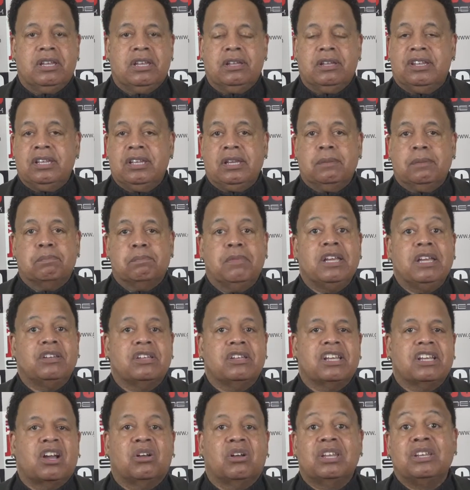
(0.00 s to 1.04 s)

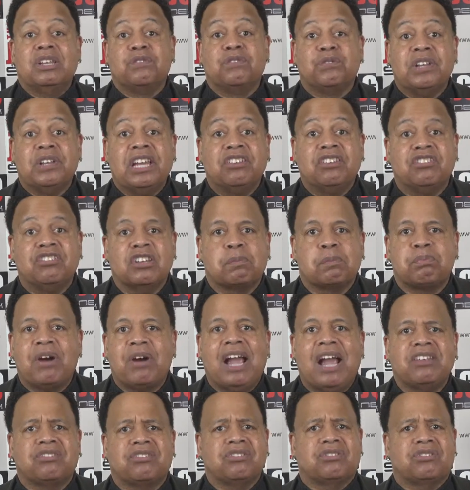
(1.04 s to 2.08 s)
They call inflation the
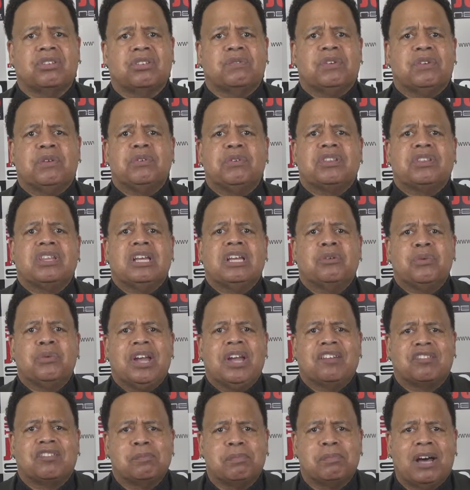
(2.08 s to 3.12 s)
prices of everything we
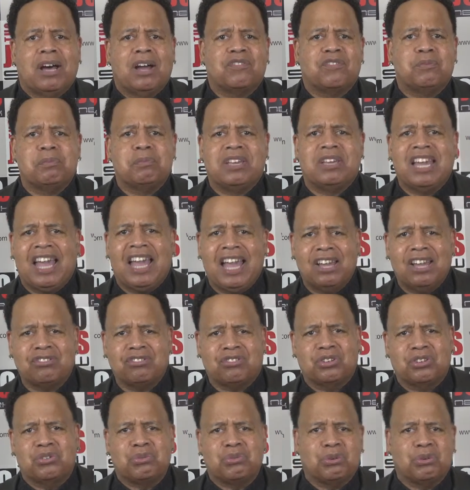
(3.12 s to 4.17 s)
have to buy, from gas
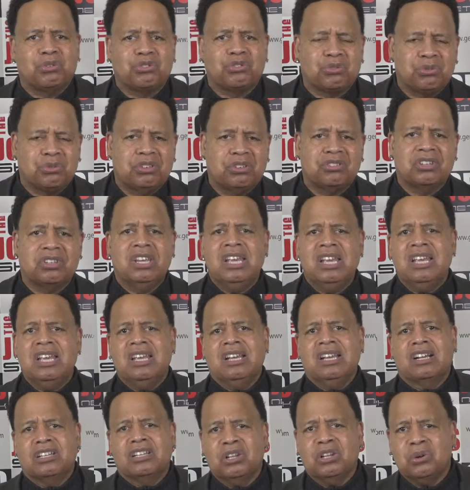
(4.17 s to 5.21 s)
to groceries,
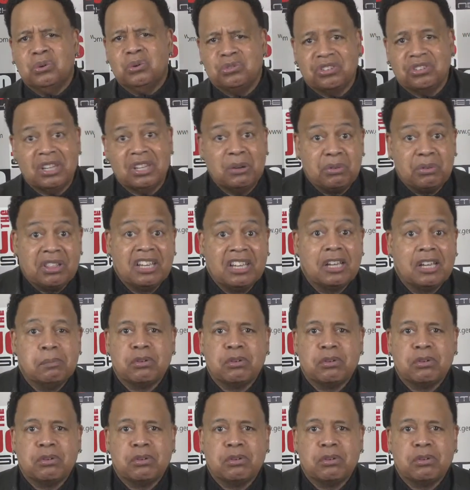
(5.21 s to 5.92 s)
and clothes, and everything in